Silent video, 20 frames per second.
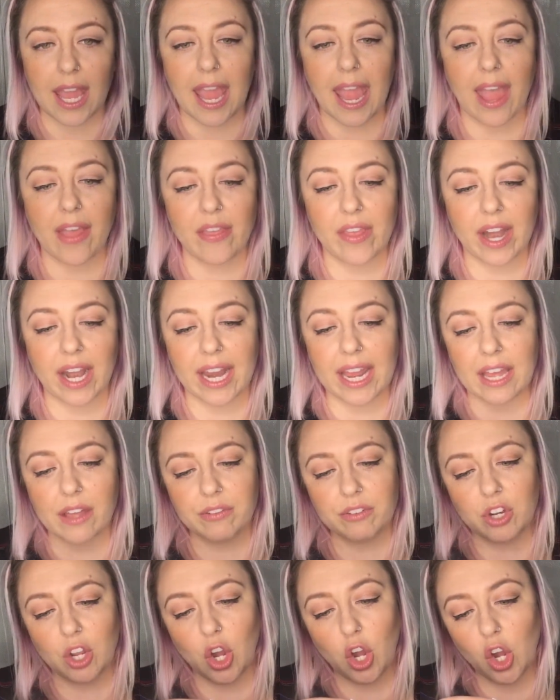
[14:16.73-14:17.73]
and then I
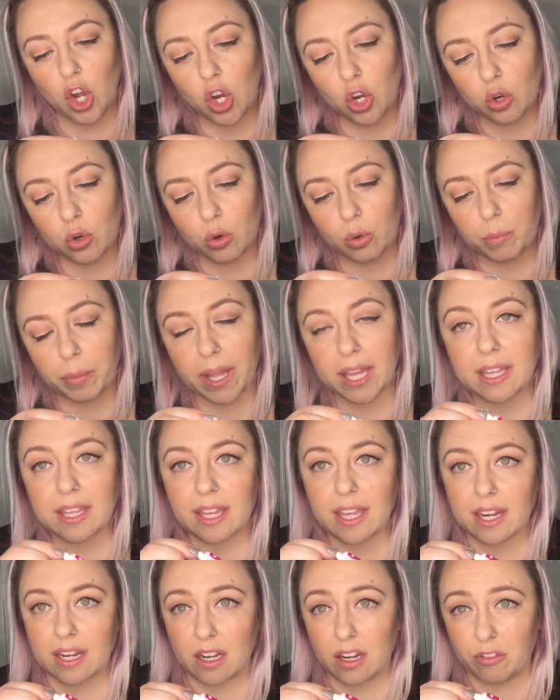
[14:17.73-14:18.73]
have to hope I can
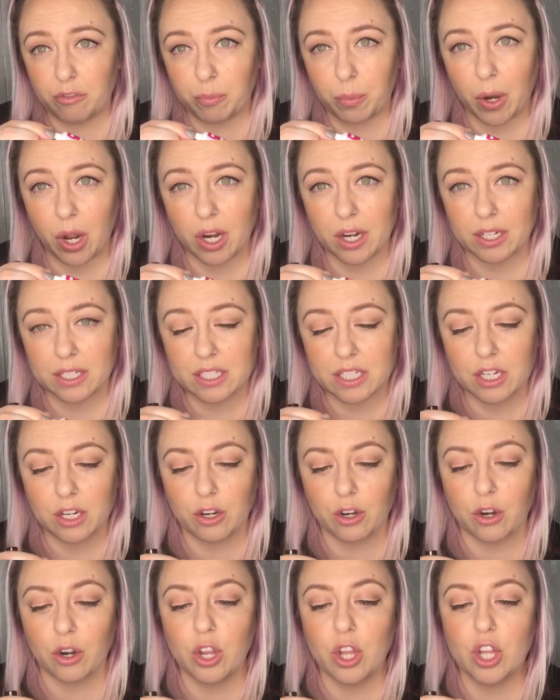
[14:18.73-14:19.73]
get enough product
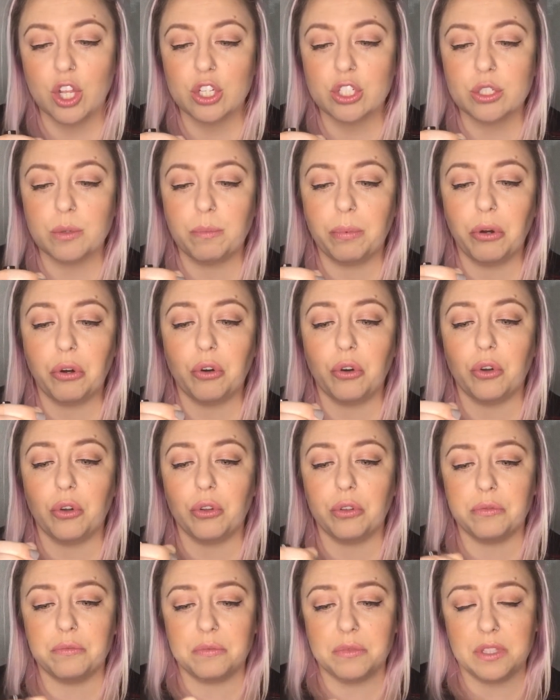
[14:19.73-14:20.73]
here to
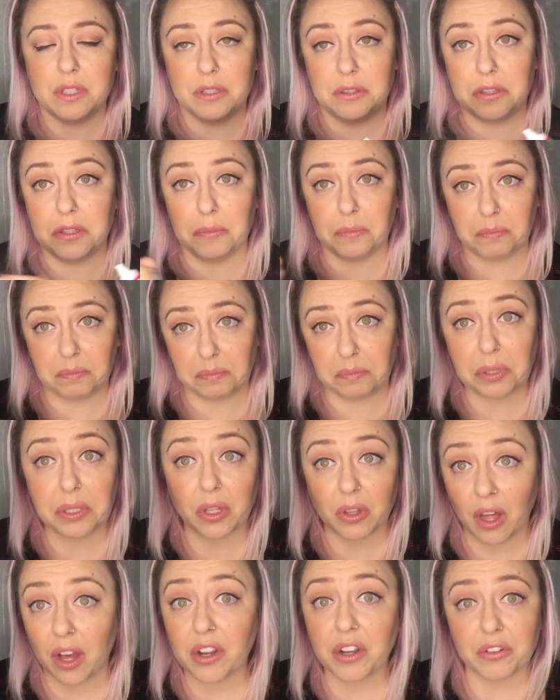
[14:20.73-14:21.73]
pull the
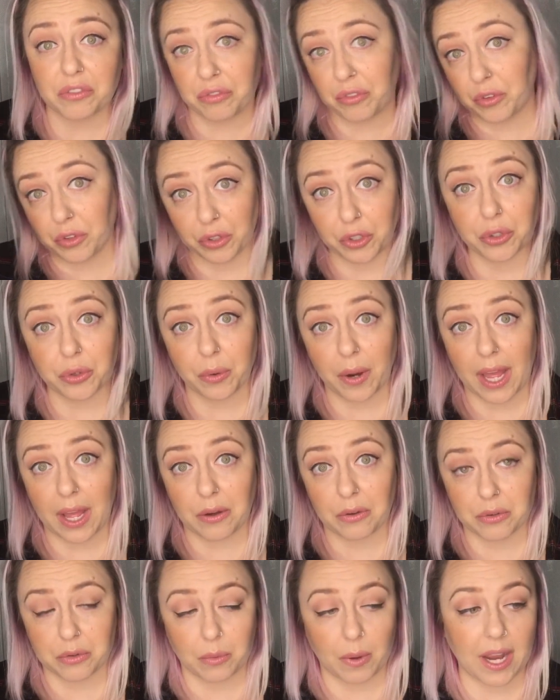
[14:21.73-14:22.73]
plug of glue
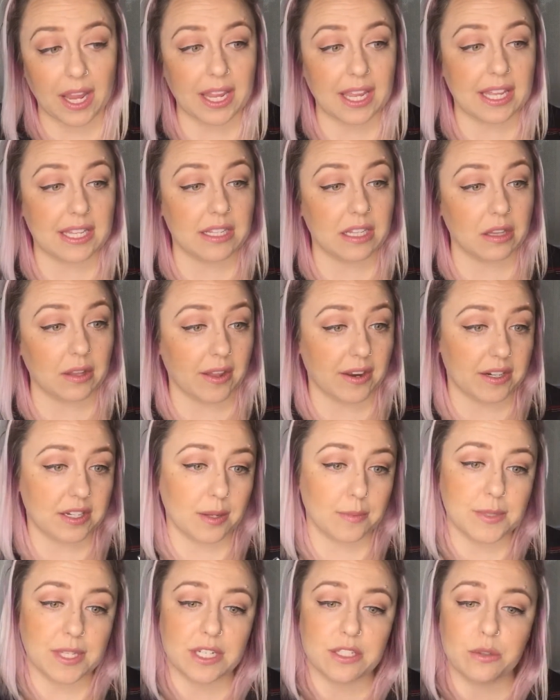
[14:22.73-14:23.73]
out, right? And a lot of
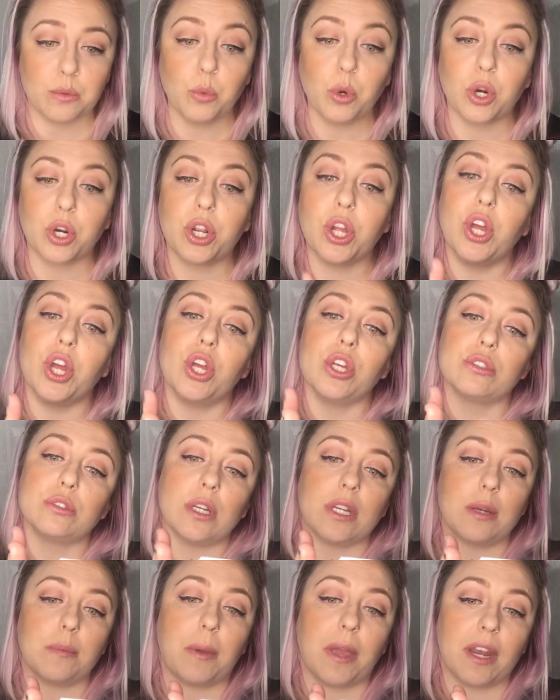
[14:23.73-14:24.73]
times that doesn't work, so
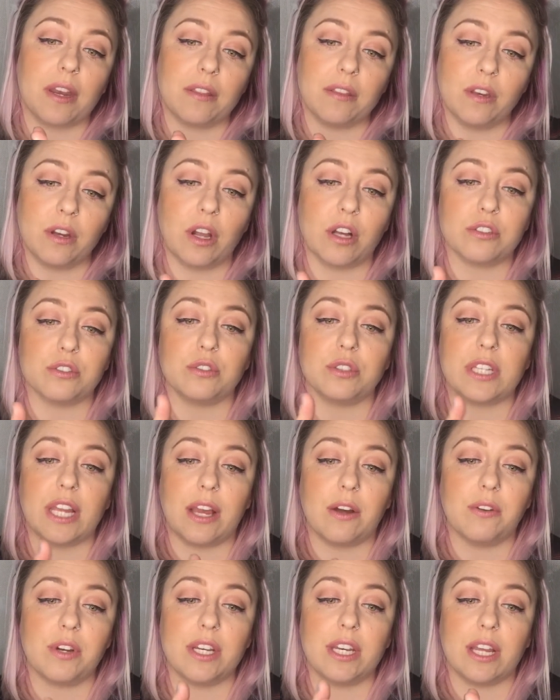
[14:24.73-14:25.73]
I end up cutting the nozzle
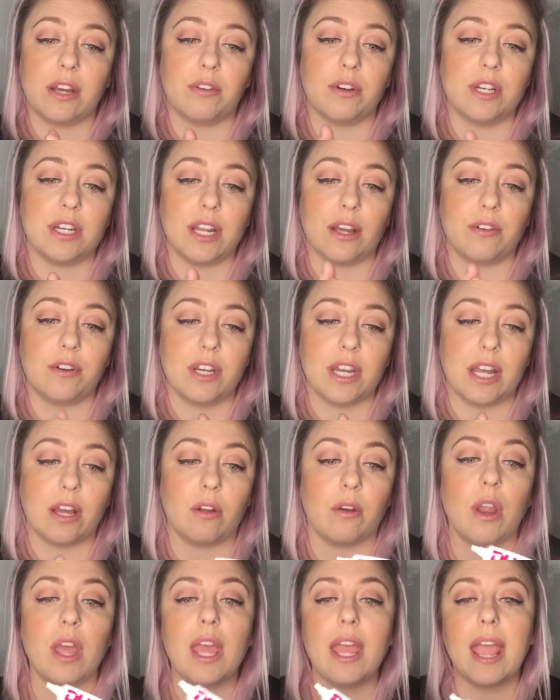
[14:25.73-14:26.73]
down and down and down and
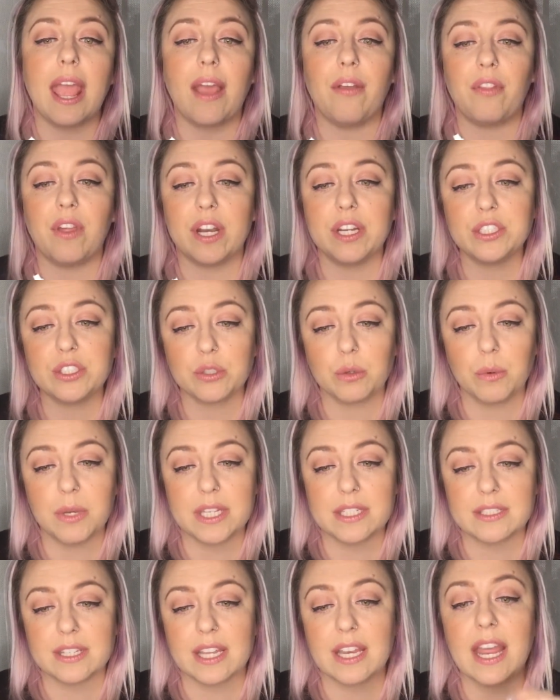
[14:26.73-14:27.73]
down, and then I
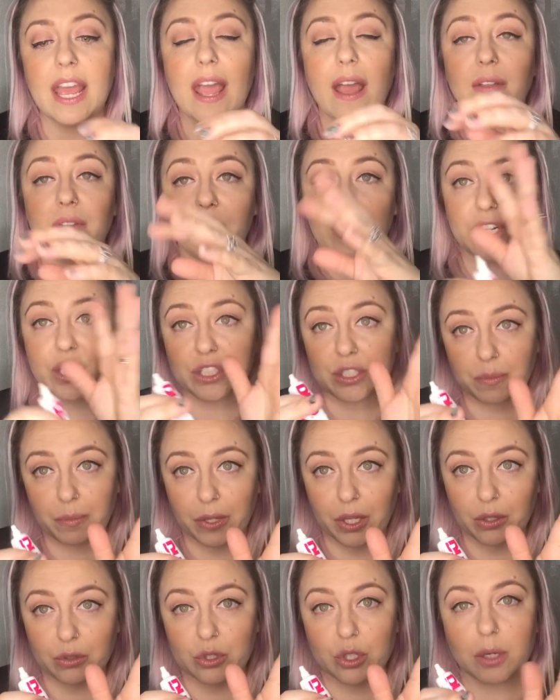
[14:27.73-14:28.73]
squeeze it, and then it
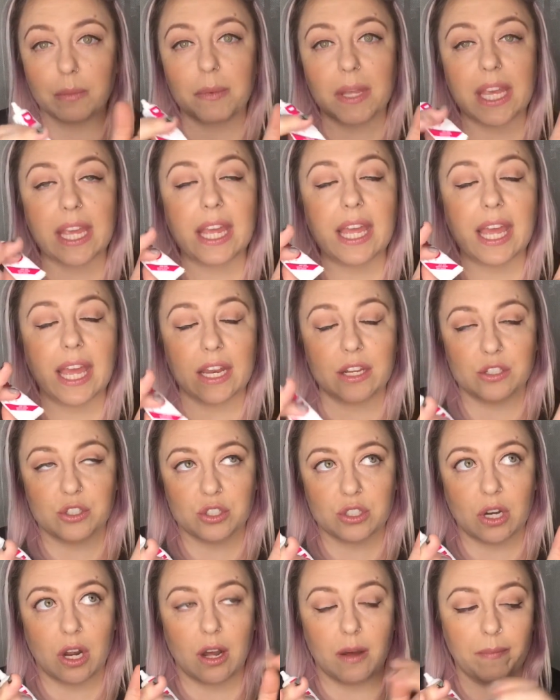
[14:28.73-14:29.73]
explodes on me, and it's
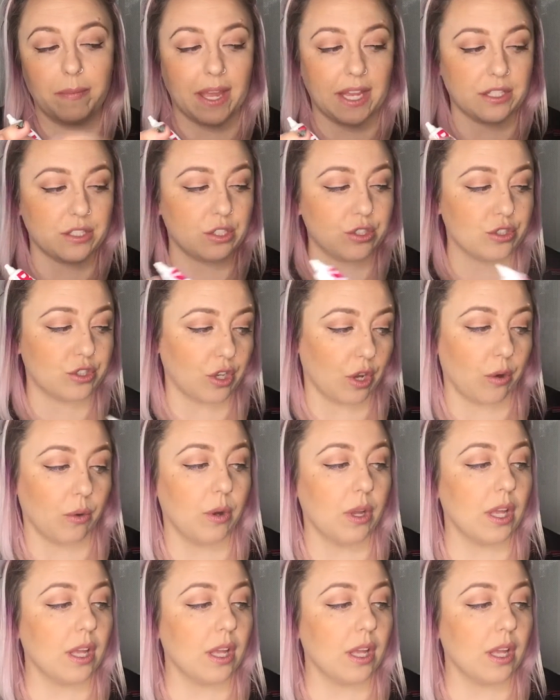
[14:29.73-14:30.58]
just a hot mess. So